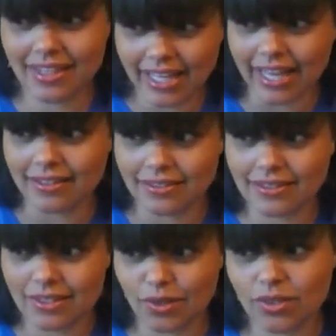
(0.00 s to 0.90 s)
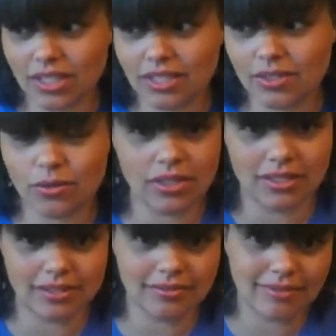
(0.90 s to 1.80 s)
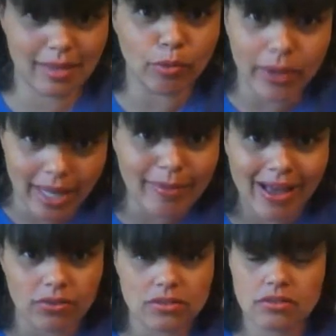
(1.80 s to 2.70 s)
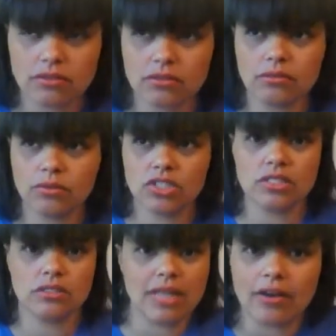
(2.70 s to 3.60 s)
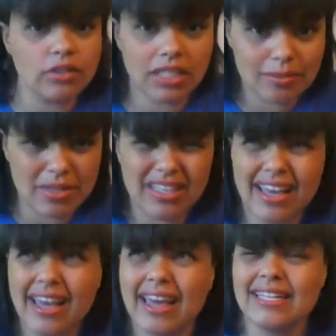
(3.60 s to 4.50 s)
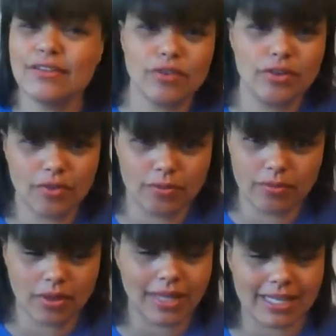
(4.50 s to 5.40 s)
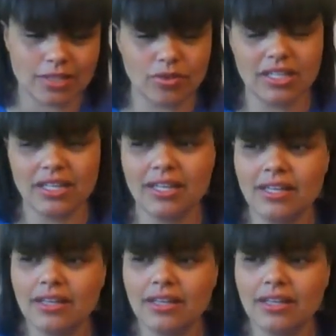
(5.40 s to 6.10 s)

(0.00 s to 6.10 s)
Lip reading: again, it's only 8.8 pounds, which is not really gonna be any different from last week.